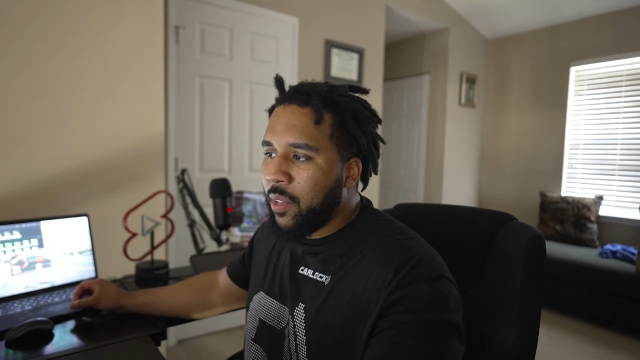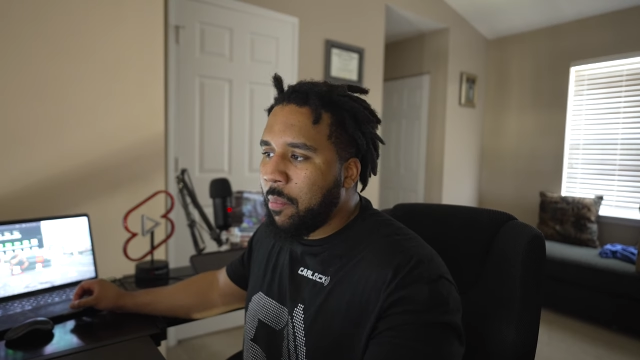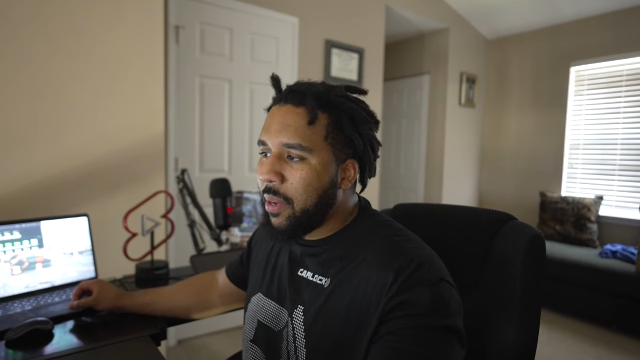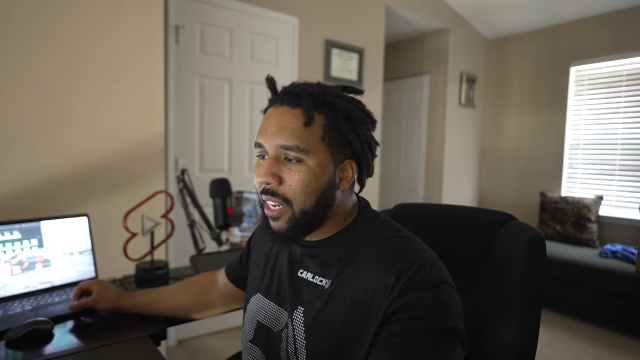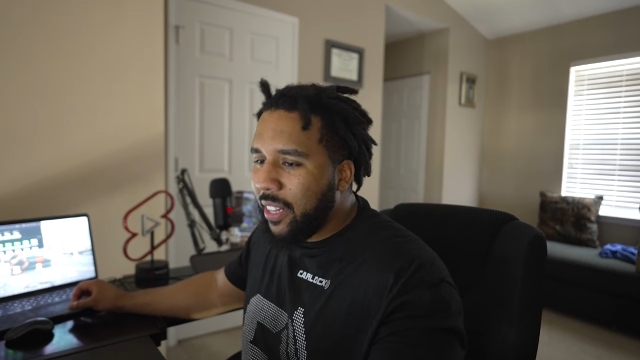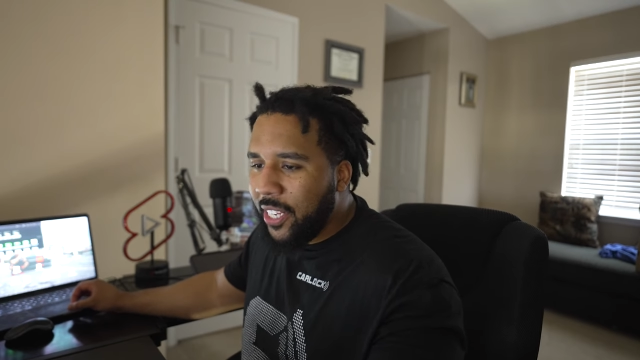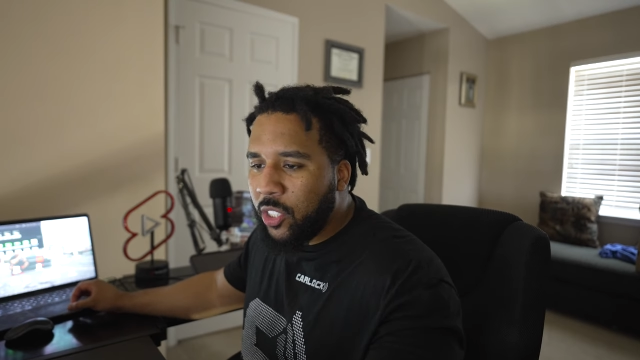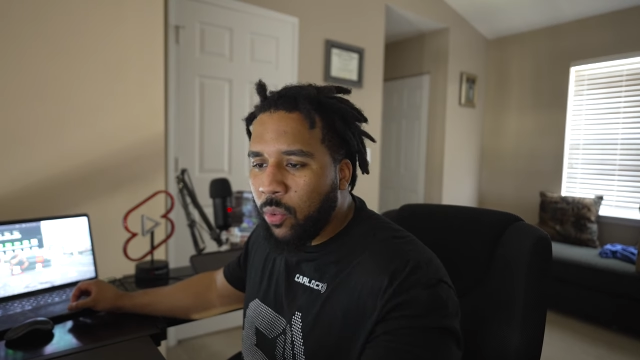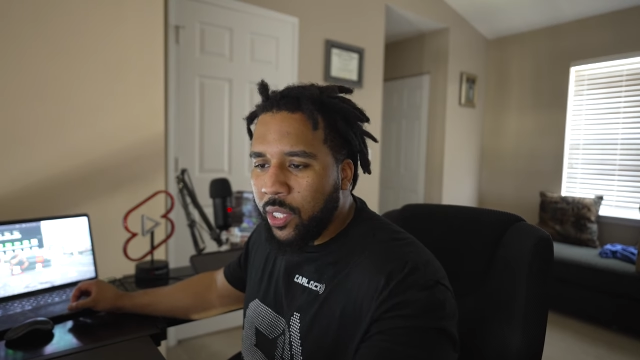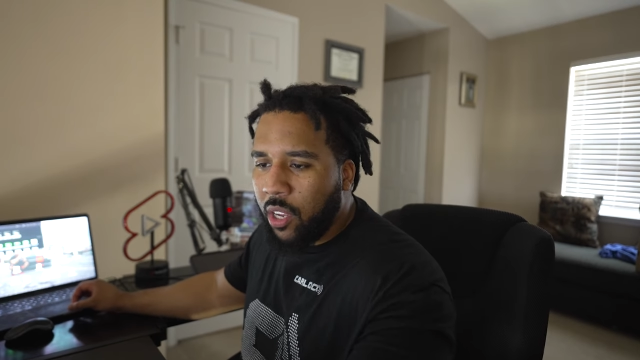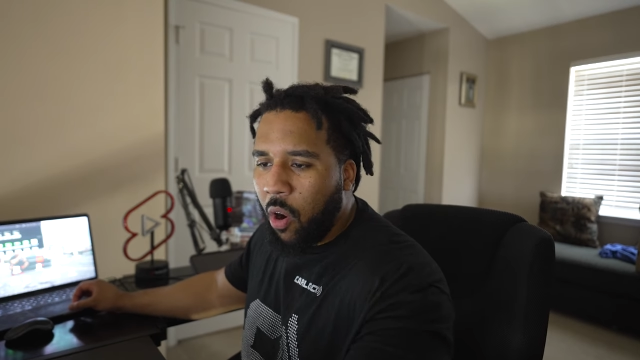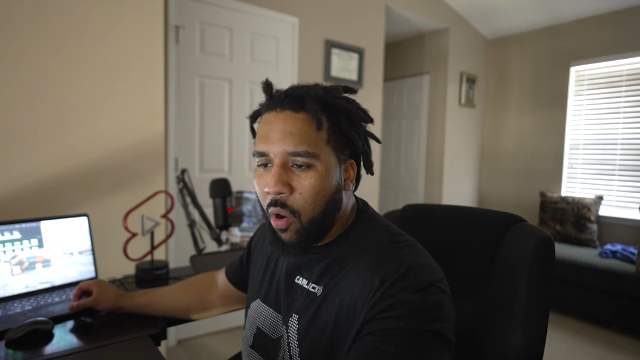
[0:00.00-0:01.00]
But at least
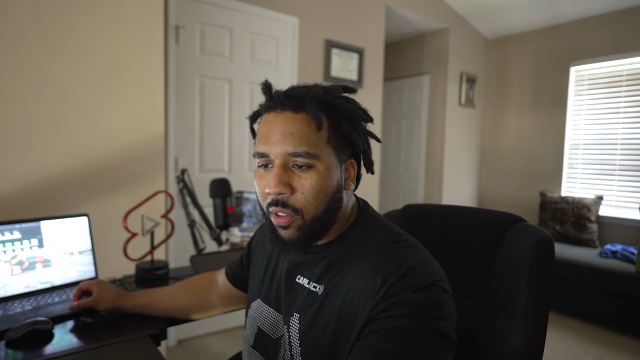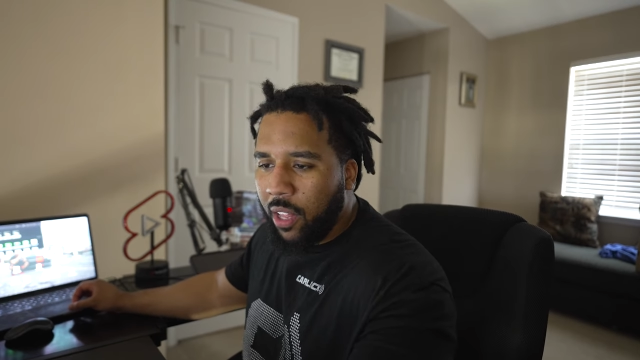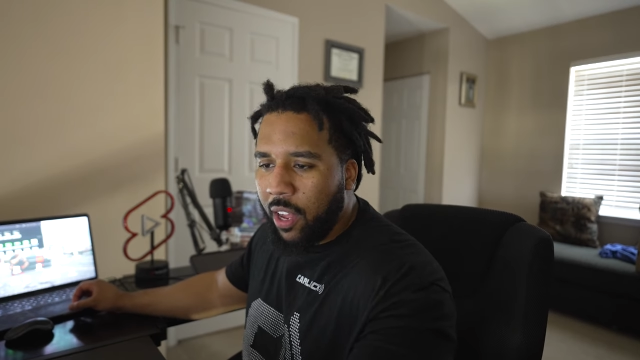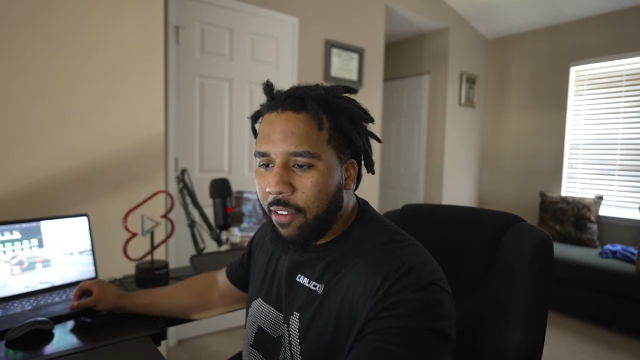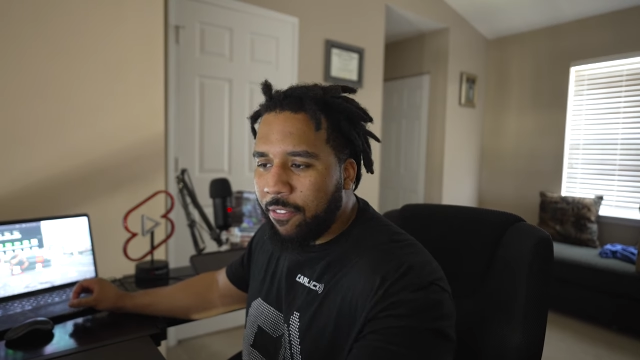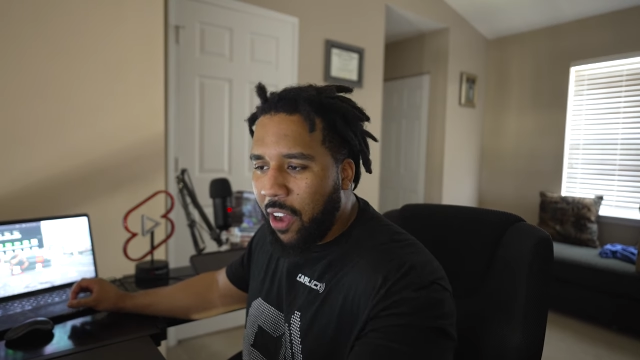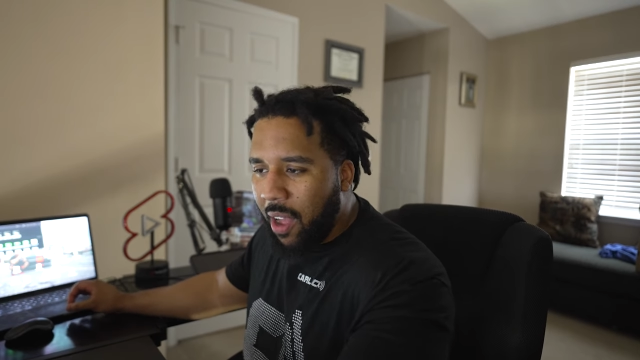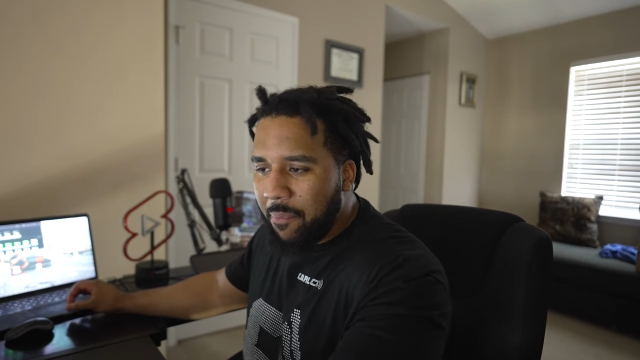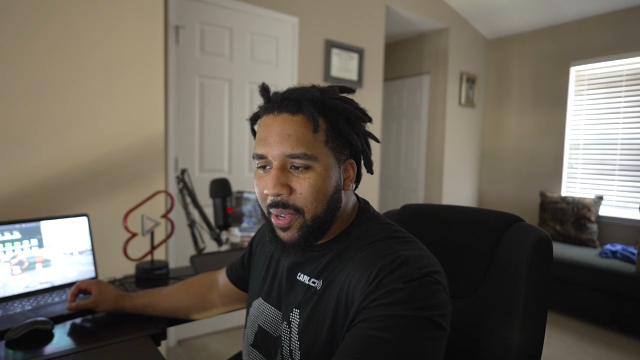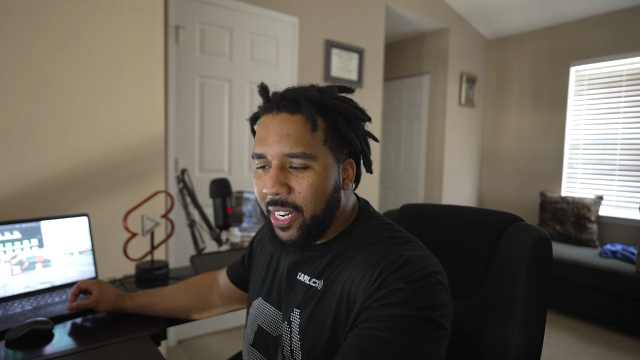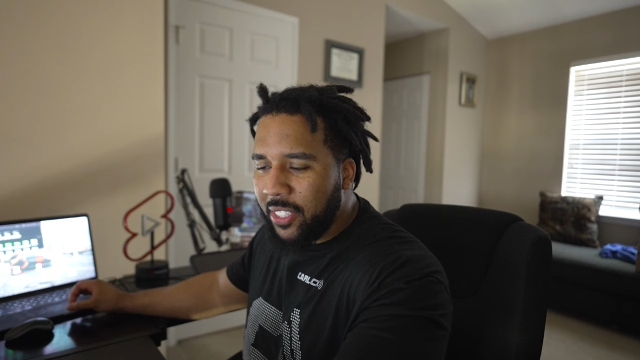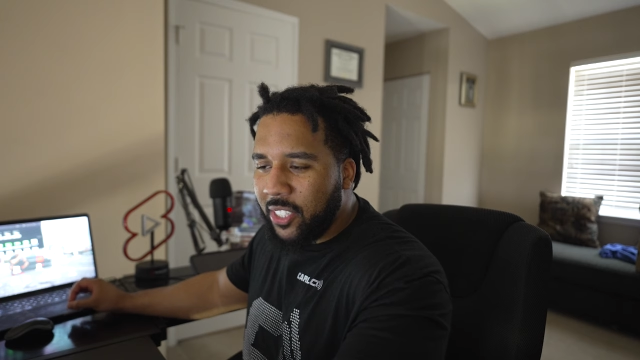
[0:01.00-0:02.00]
with CarLock, five
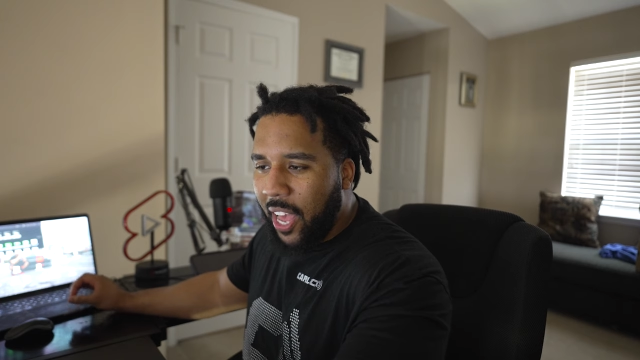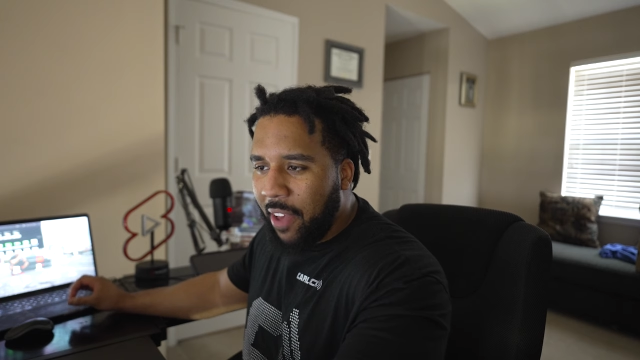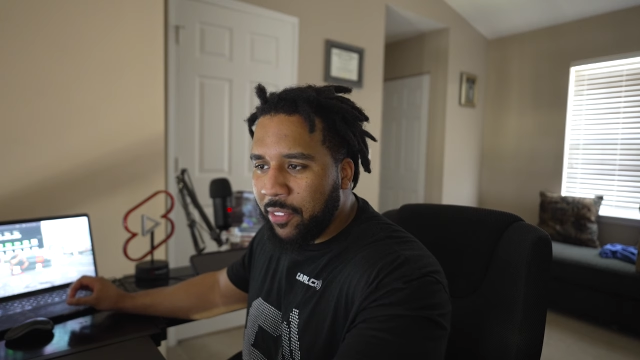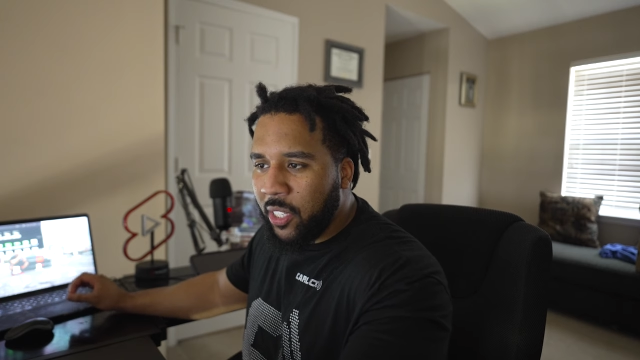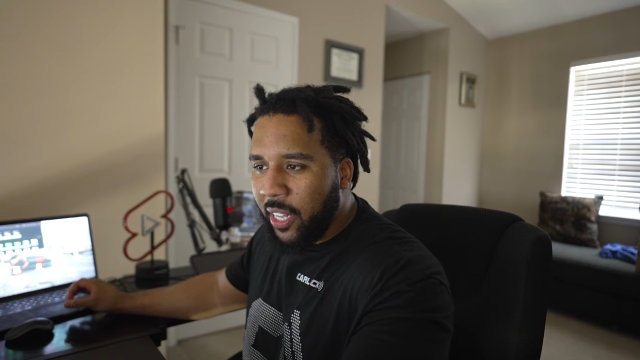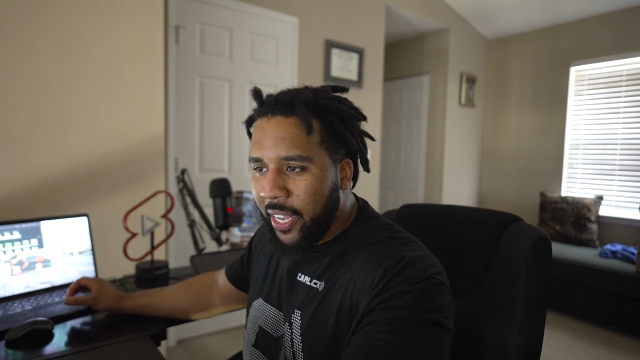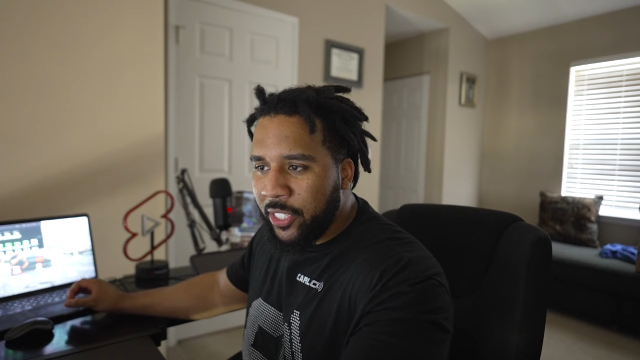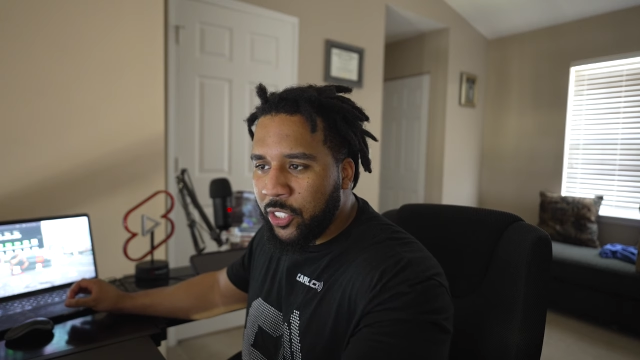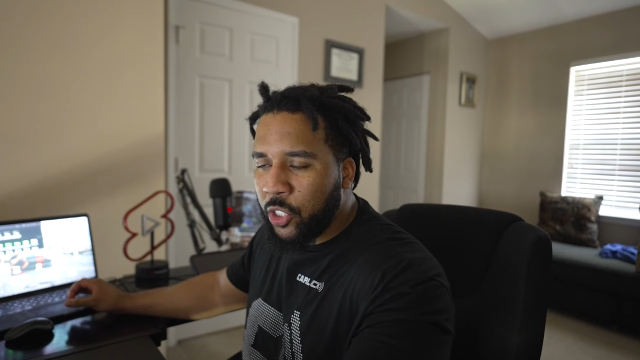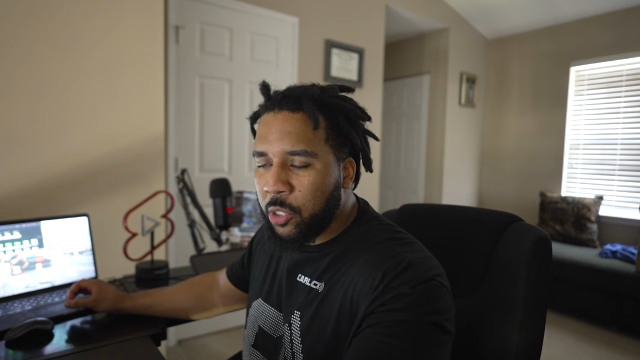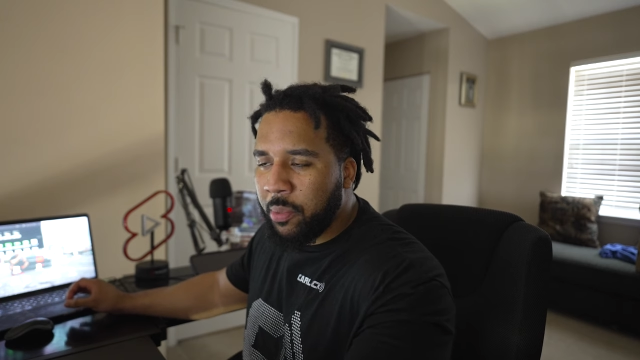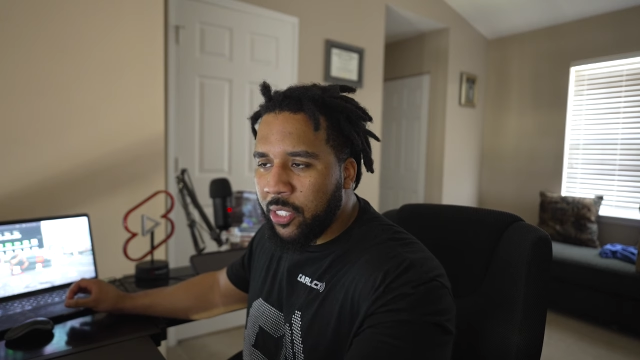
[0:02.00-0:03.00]
minutes after the
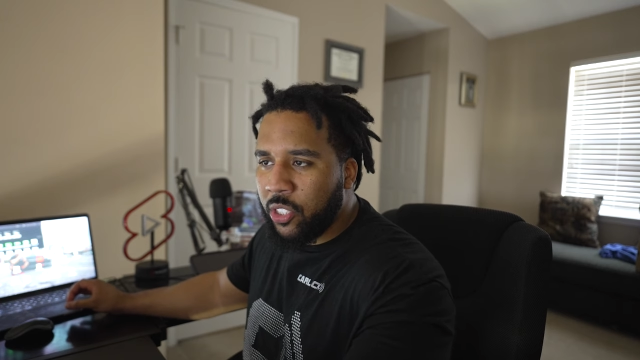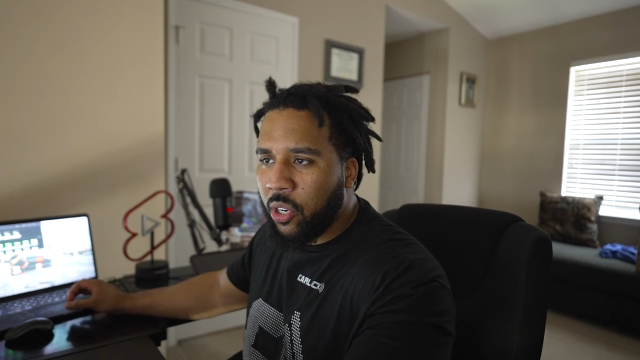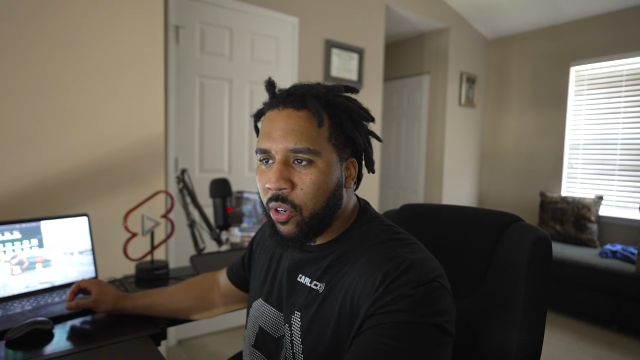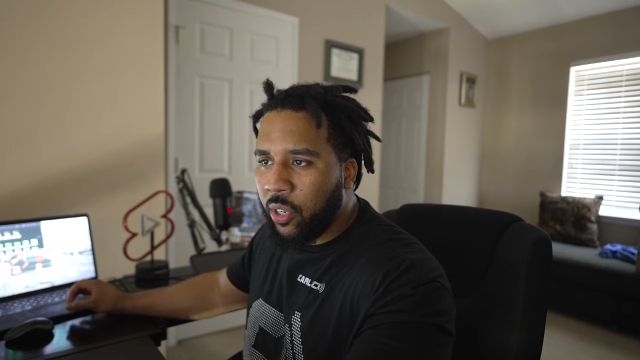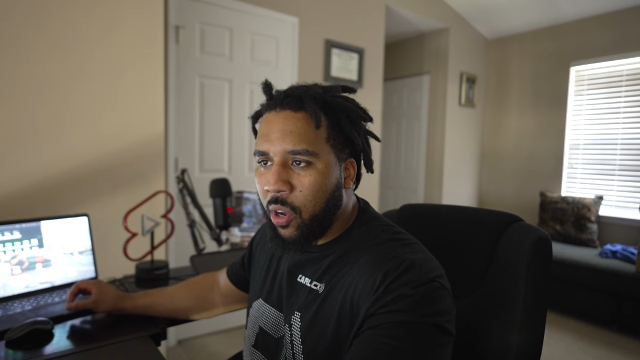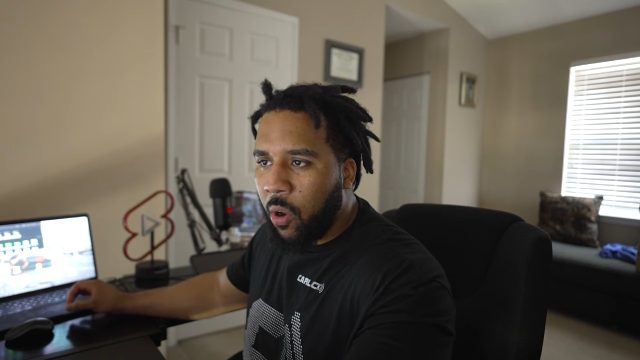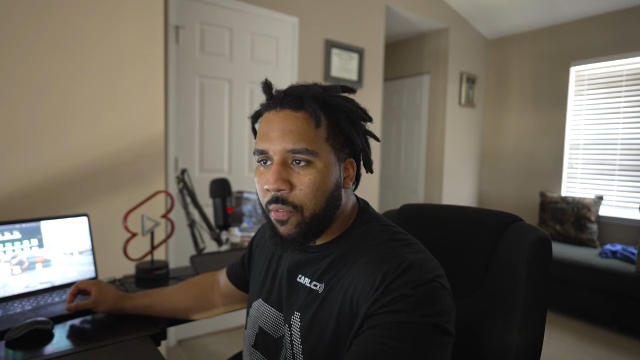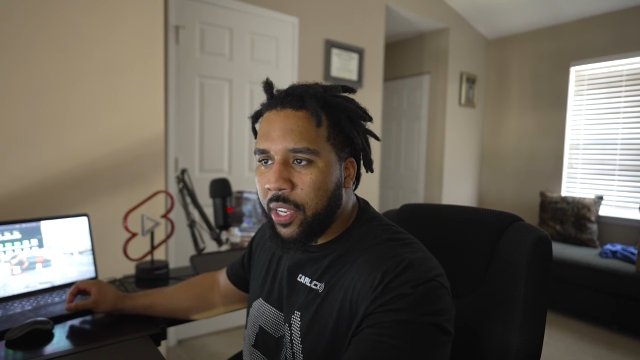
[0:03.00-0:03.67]
engine's been turned off,